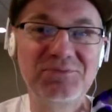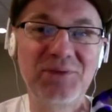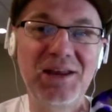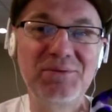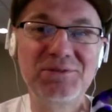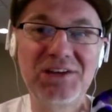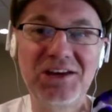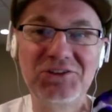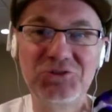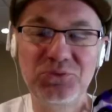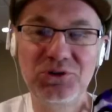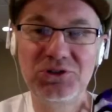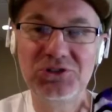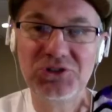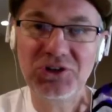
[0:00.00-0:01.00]
My name is Andrew
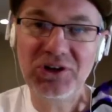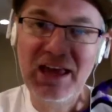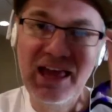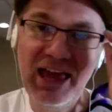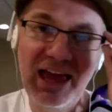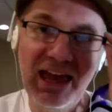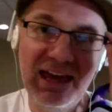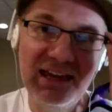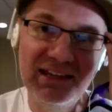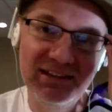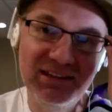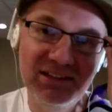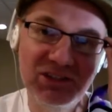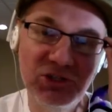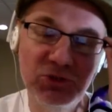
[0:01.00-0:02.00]
Mercer, and
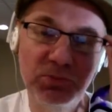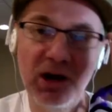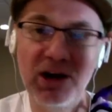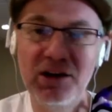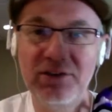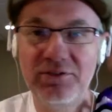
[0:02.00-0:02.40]
this is part